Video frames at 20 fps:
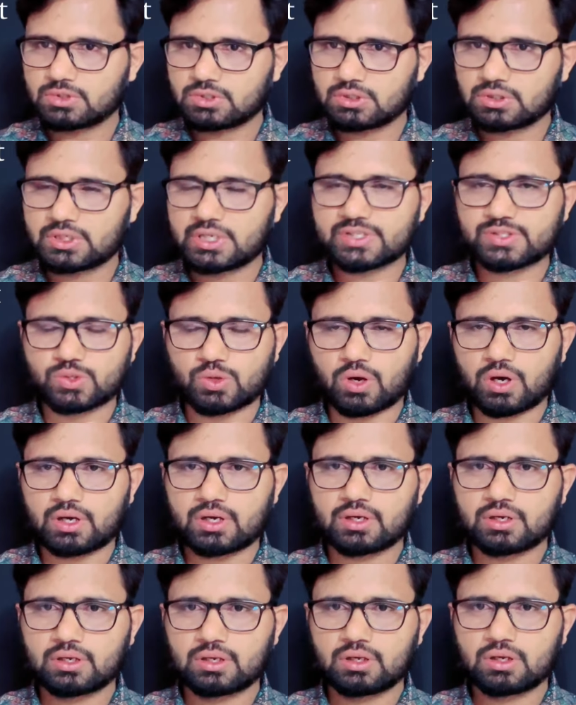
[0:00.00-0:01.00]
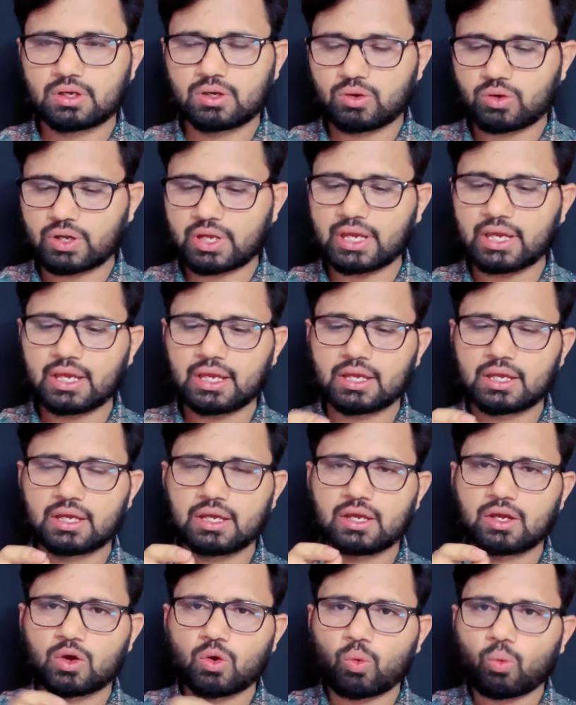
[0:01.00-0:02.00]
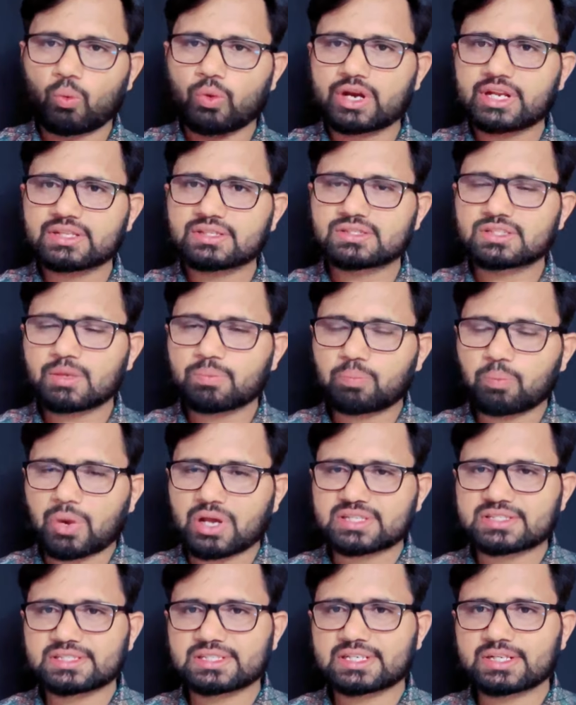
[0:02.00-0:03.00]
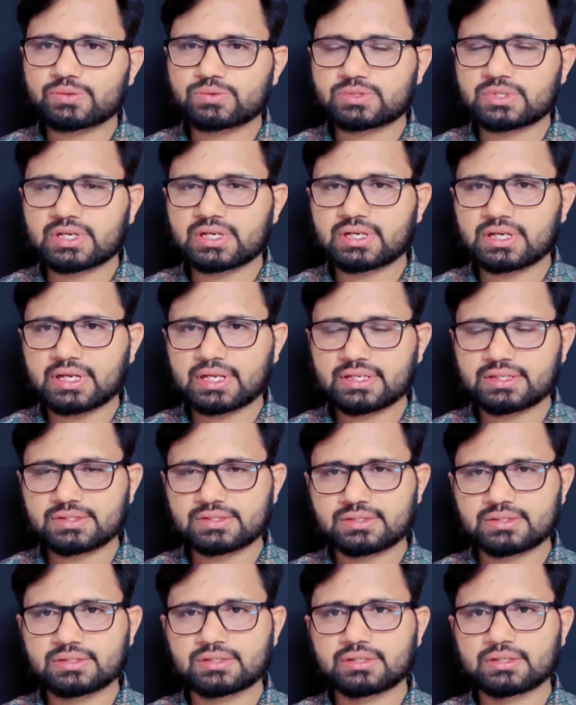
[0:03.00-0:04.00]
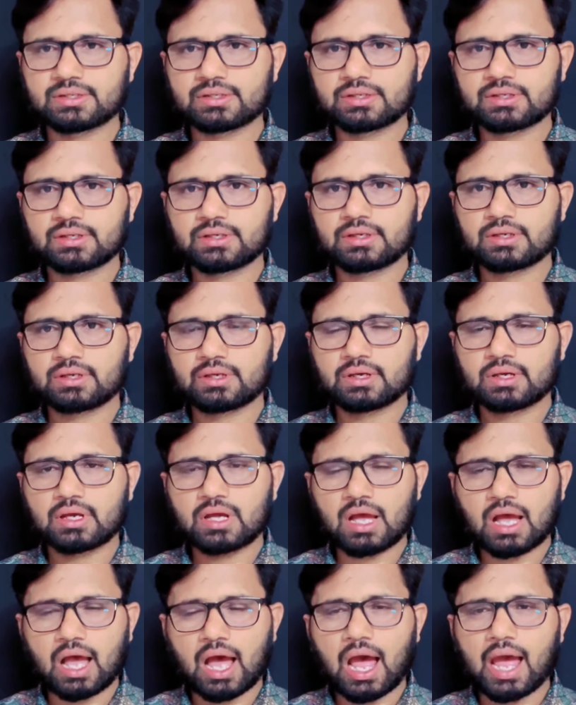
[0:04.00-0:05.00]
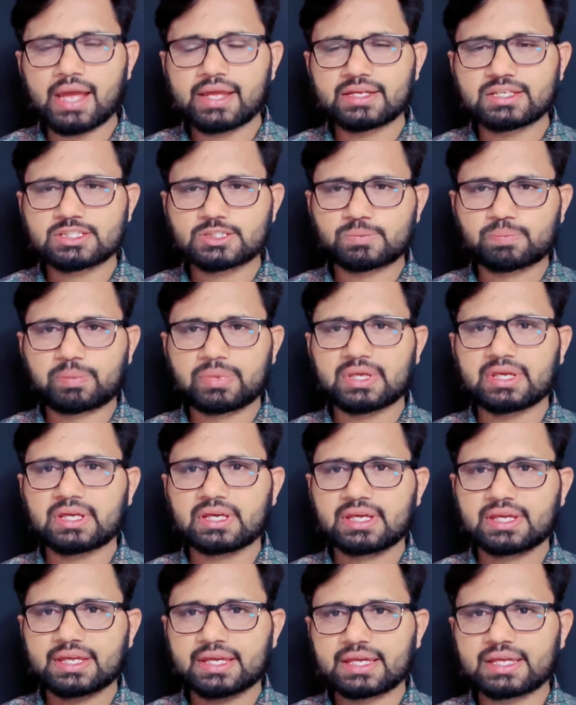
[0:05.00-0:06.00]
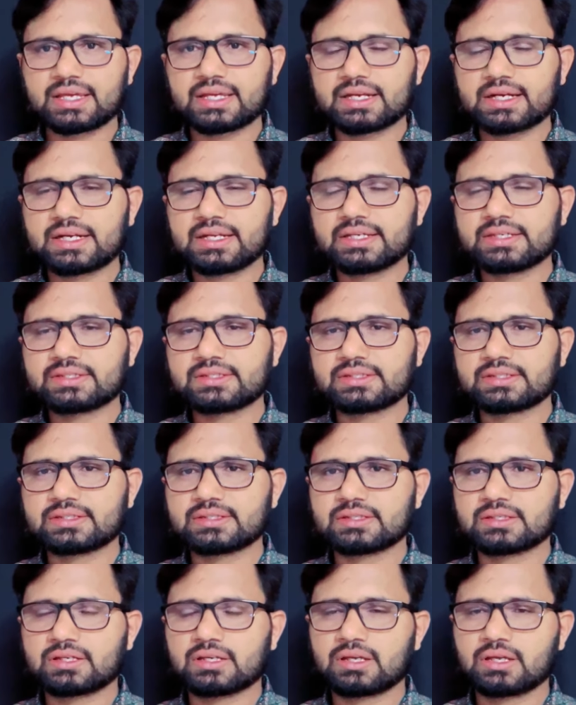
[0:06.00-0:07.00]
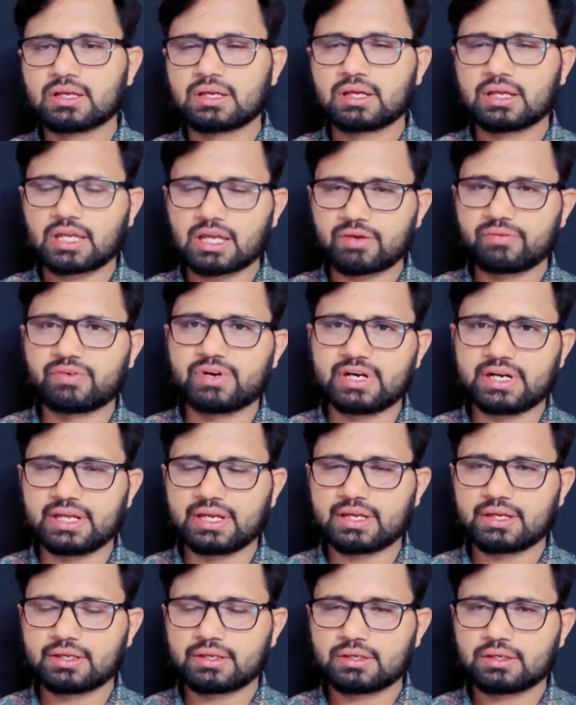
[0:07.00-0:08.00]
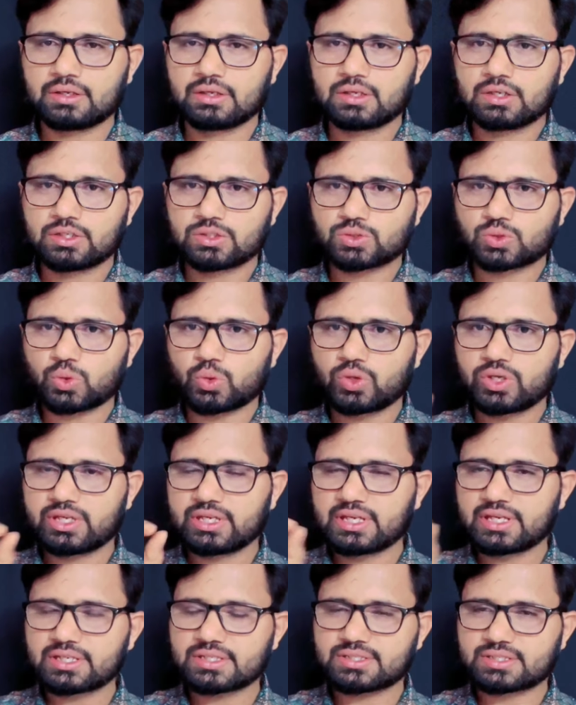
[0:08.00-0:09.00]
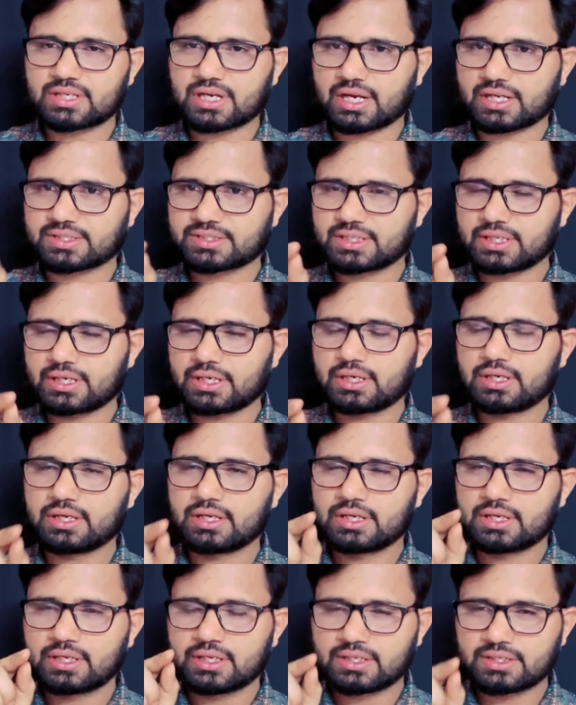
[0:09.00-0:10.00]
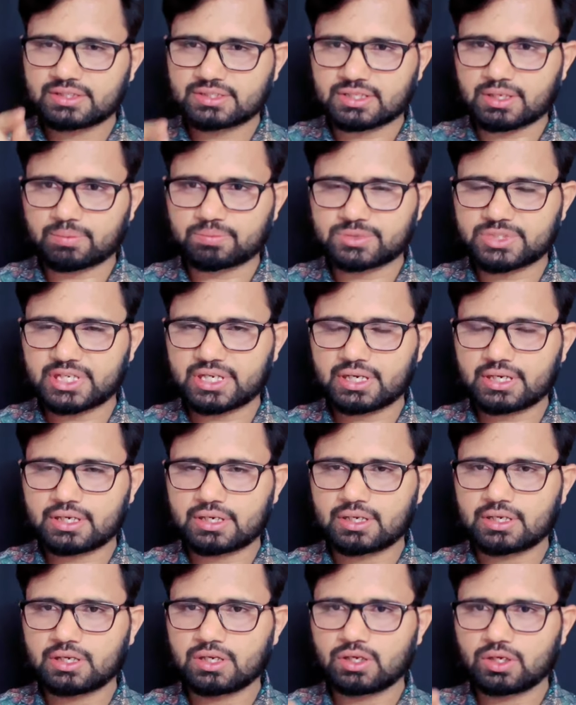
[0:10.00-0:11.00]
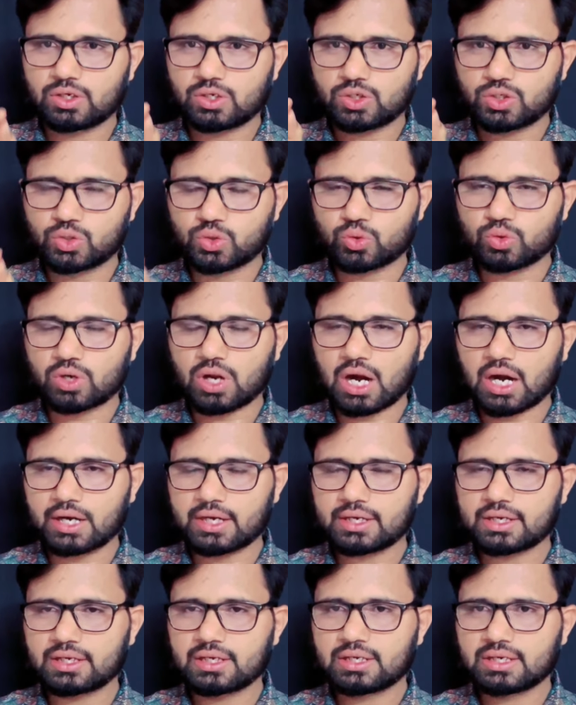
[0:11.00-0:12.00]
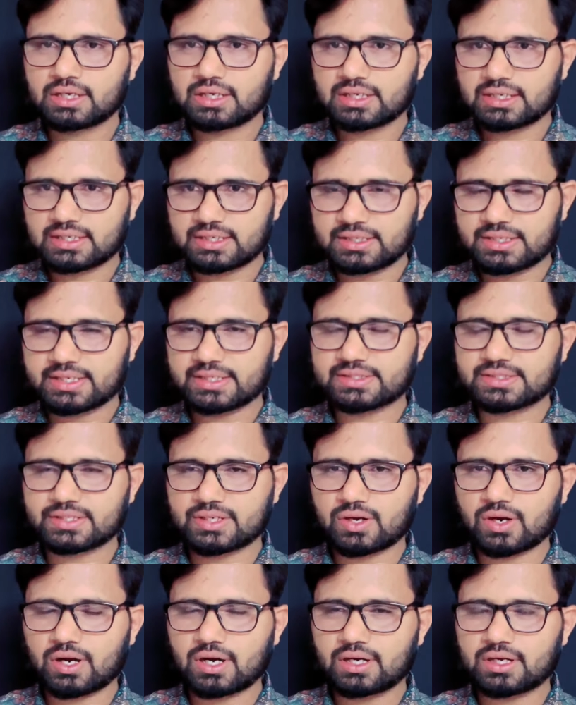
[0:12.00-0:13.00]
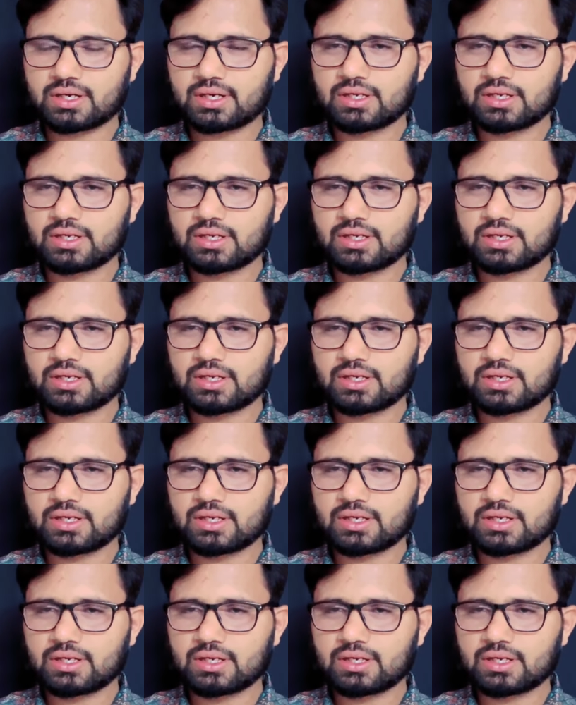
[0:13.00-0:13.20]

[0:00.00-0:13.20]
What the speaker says: does not. Okay. What is the positive sentence? I speak English every day. So here structure, subject, do not, does not,